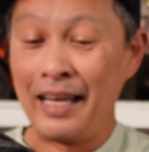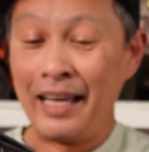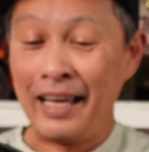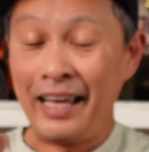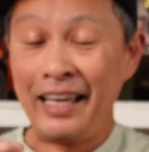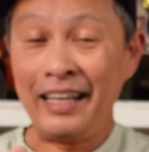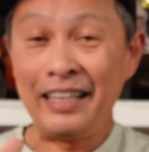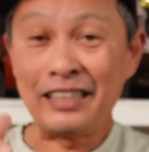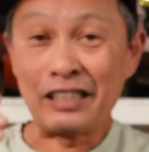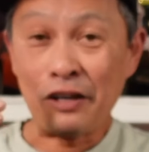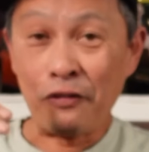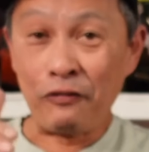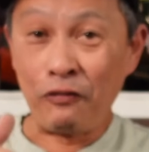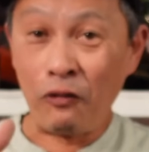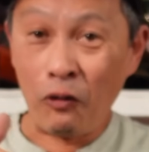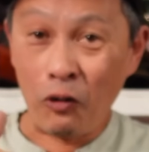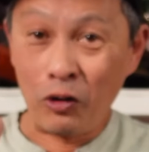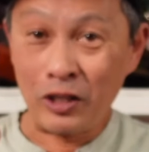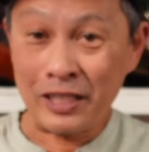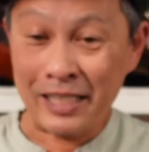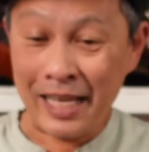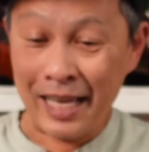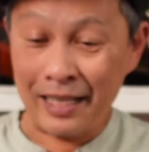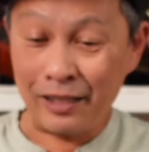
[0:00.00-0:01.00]
and it's a
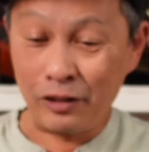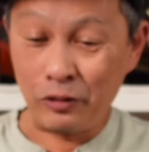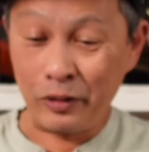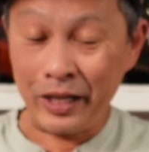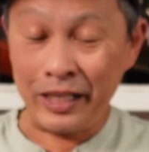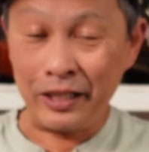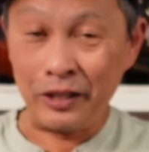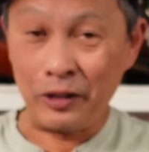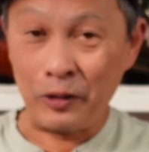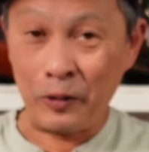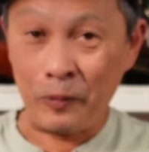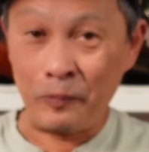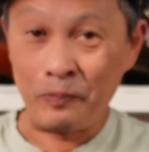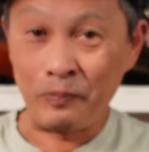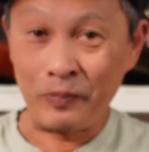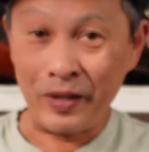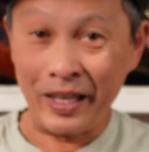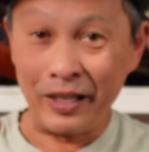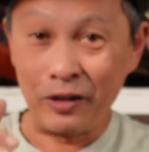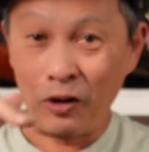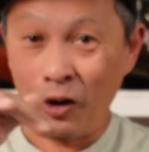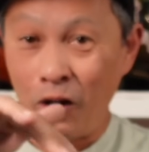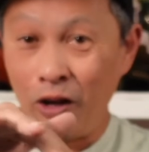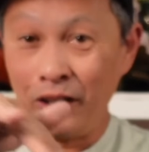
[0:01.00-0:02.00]
four-channel radio,
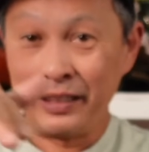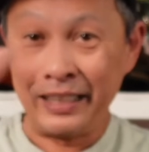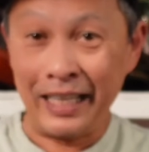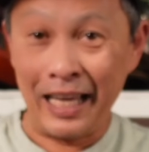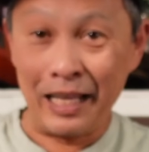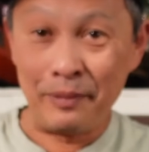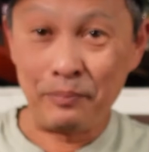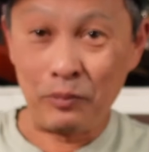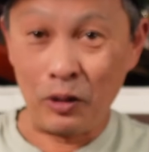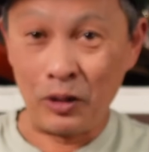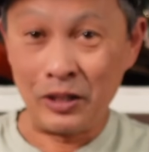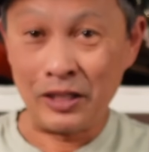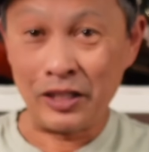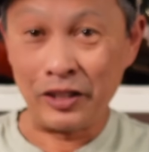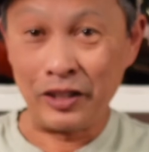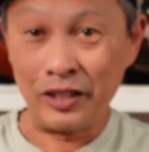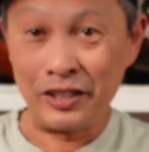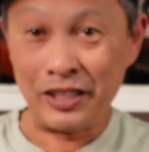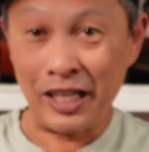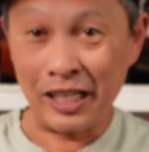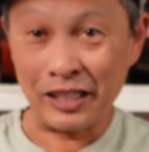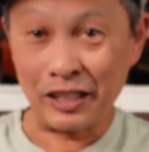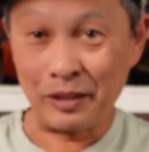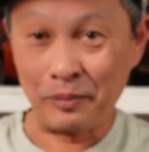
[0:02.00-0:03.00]
and all the endpoints are
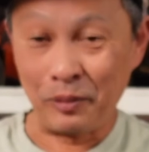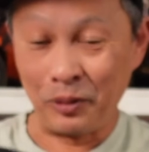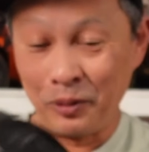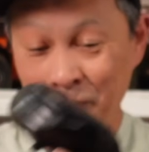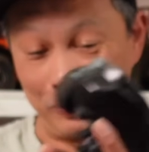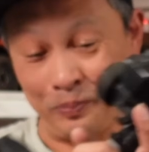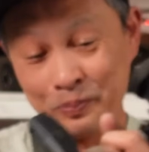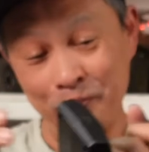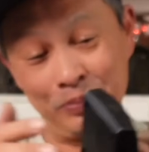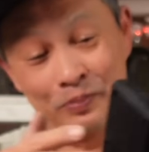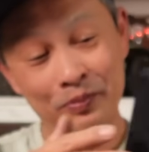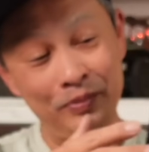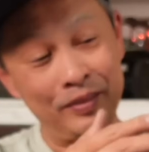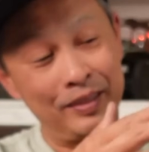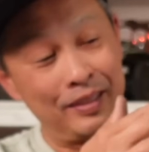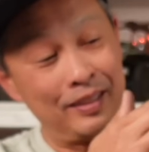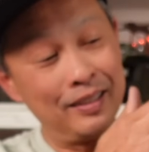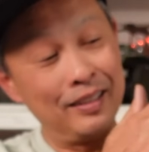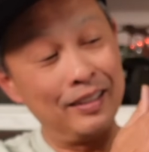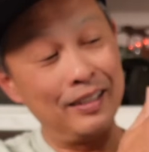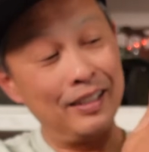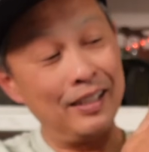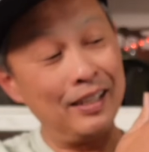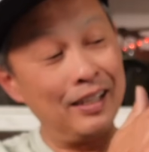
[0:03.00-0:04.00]
adjustable.
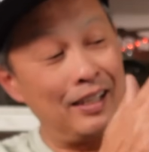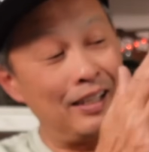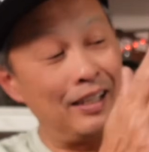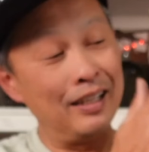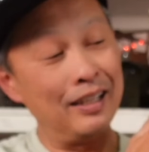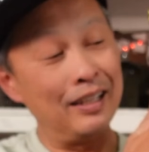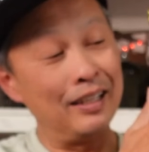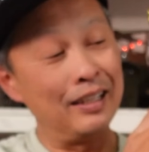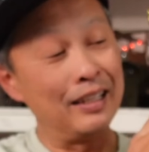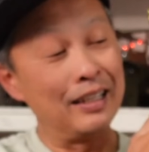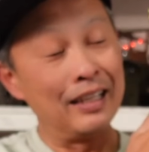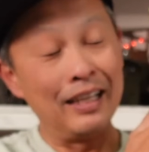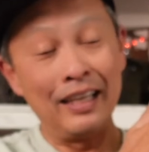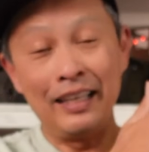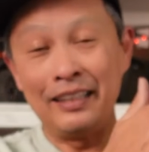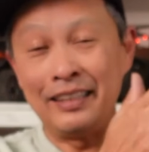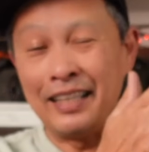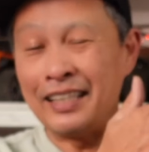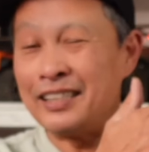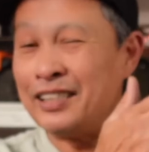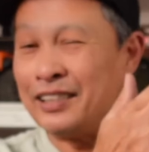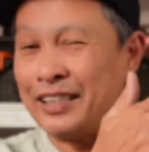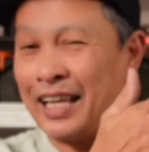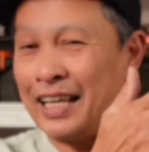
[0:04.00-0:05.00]
Uh, it
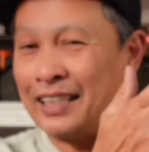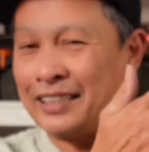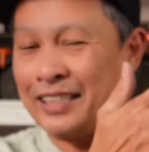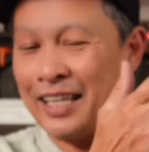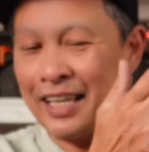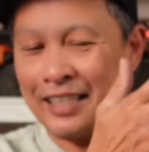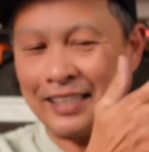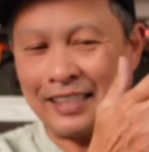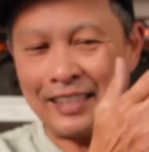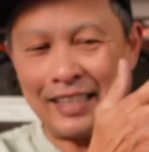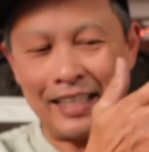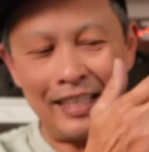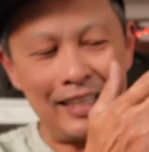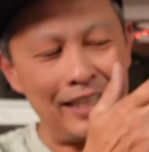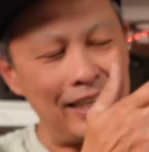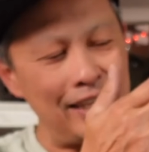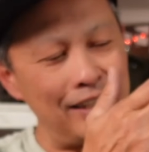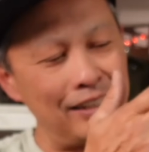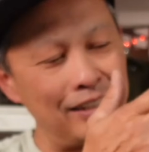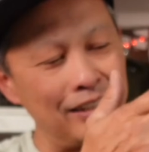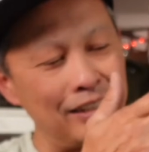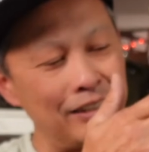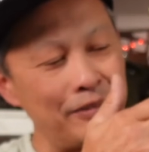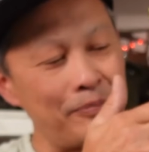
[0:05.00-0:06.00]
doesn't take JST
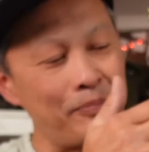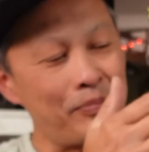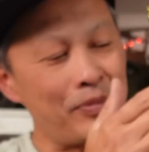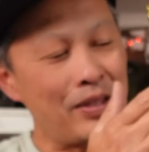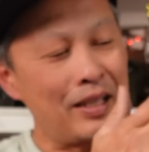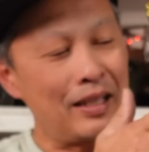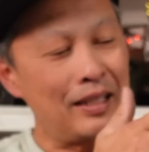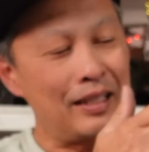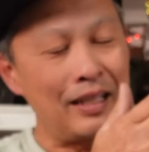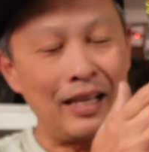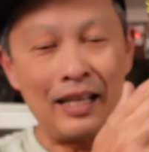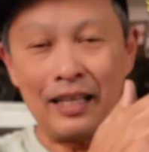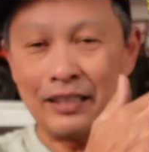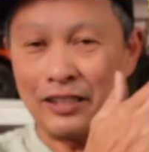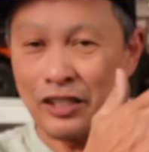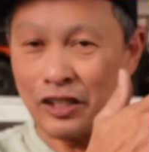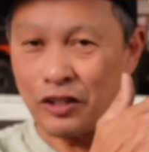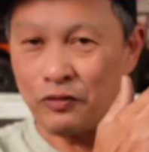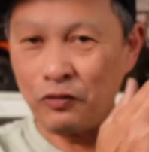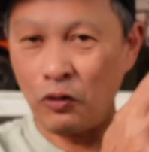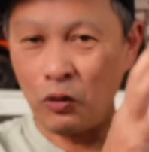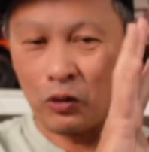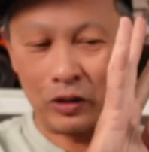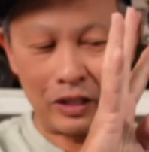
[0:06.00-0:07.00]
here, uh,
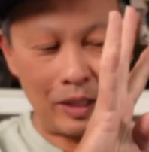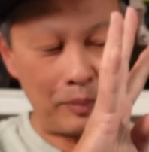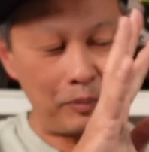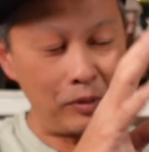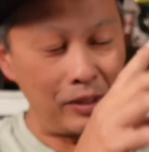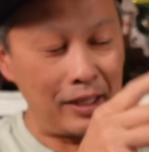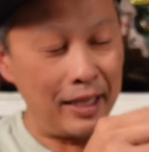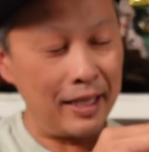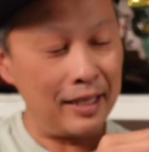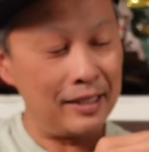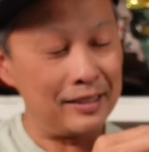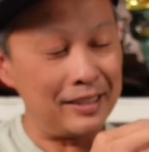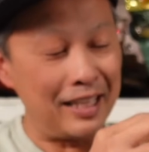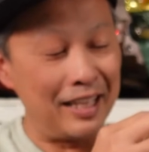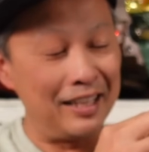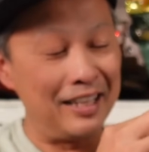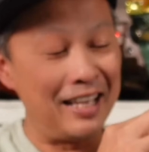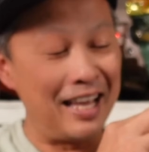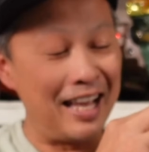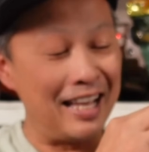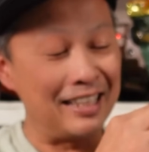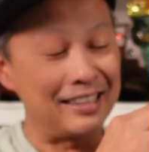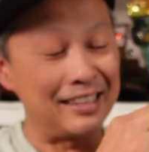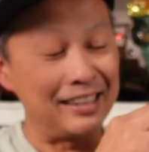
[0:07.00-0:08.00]
just four double A's, and it
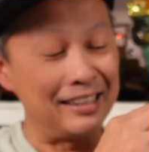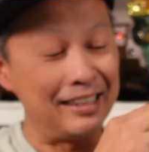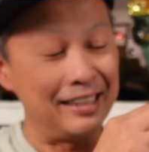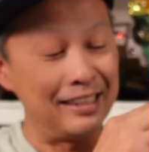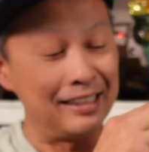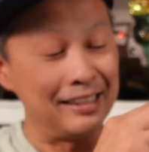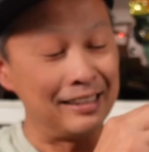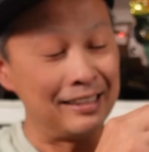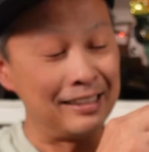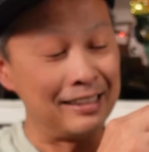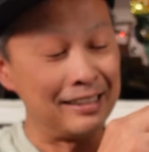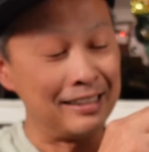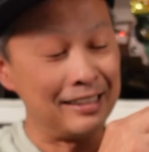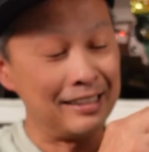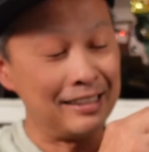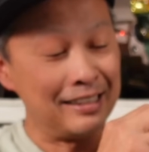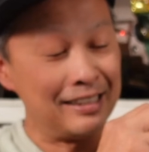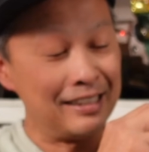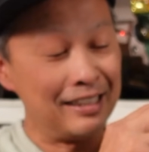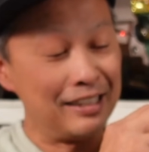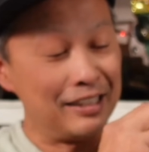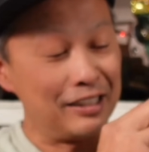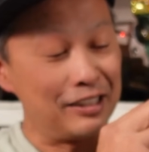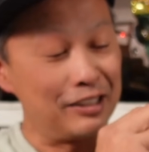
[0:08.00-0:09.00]
has a little
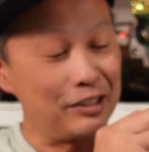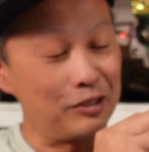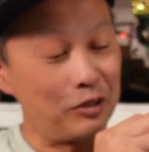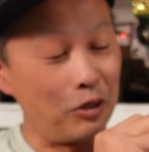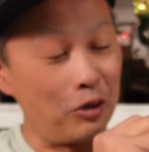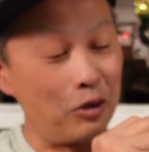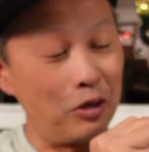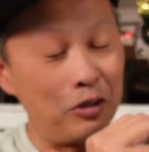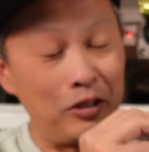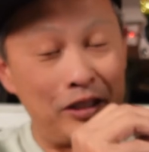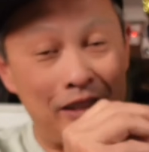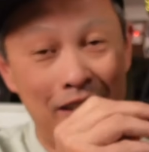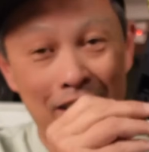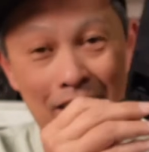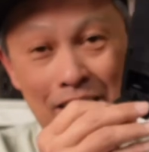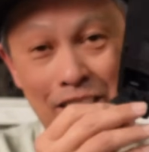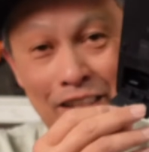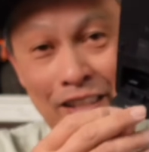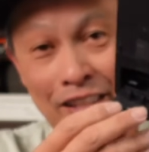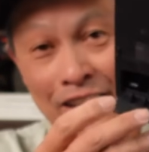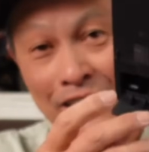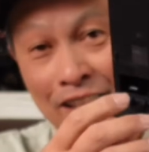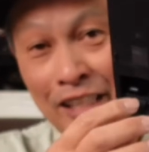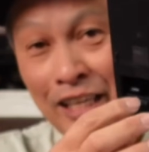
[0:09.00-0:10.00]

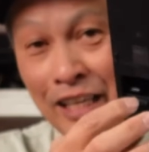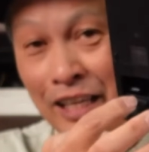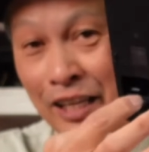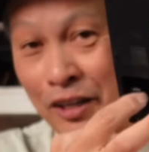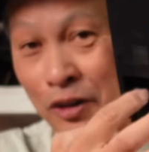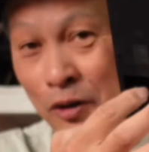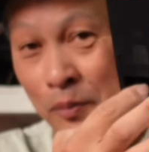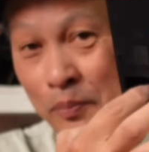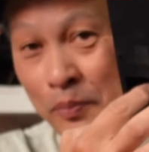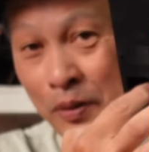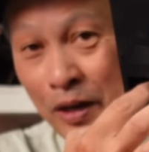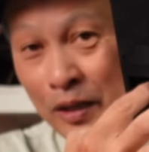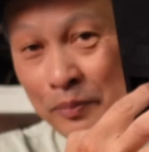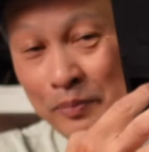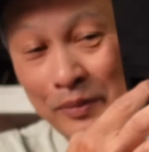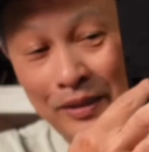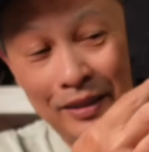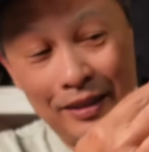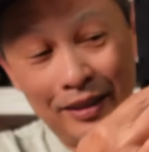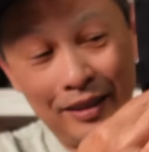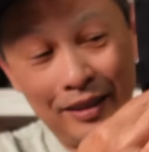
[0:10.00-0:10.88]
storage compartment